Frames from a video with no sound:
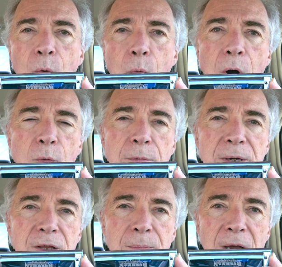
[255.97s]
what
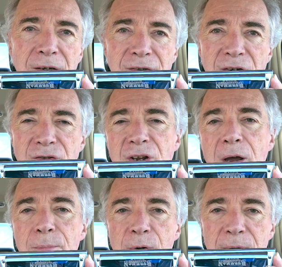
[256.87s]
would be the best
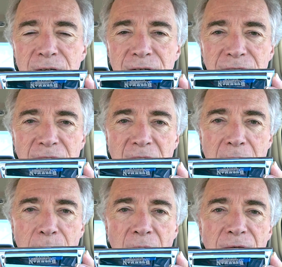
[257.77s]
temperament
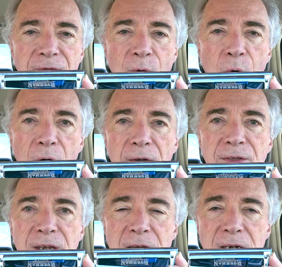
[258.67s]
scheme for
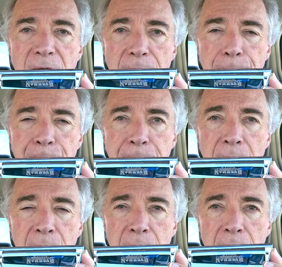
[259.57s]

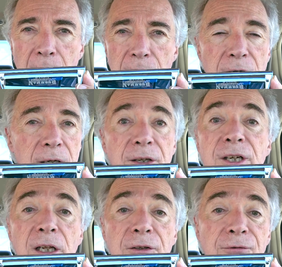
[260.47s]

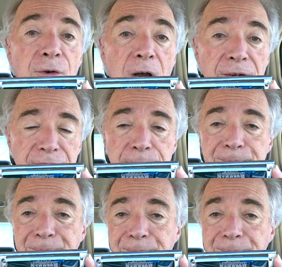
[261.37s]
the Delta Frost.